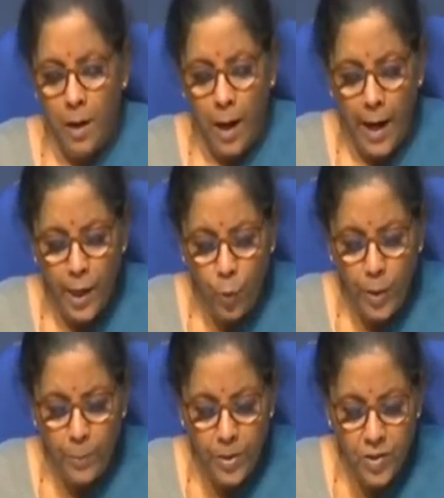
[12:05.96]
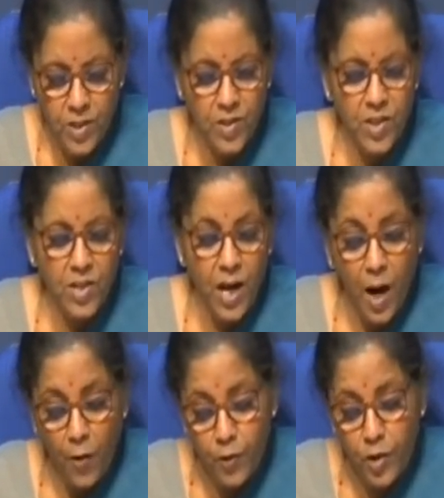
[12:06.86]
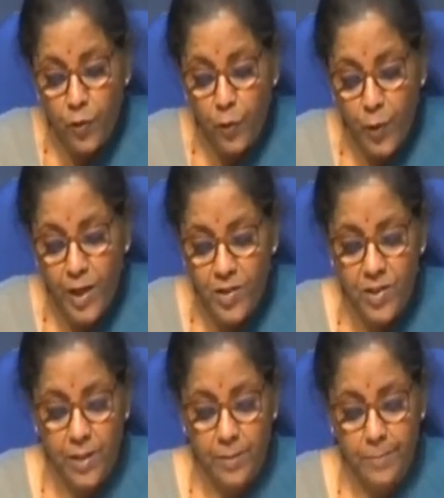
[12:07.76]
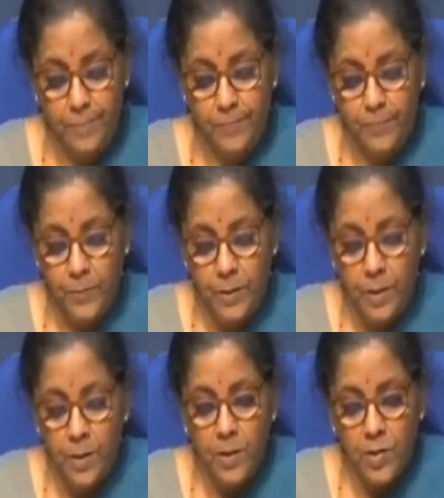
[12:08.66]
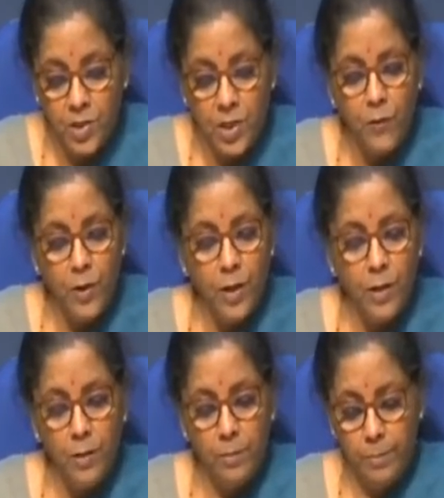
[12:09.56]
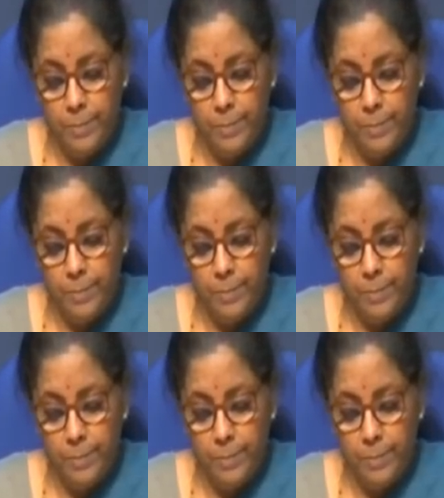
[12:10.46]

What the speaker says: and when businesses, after facing severe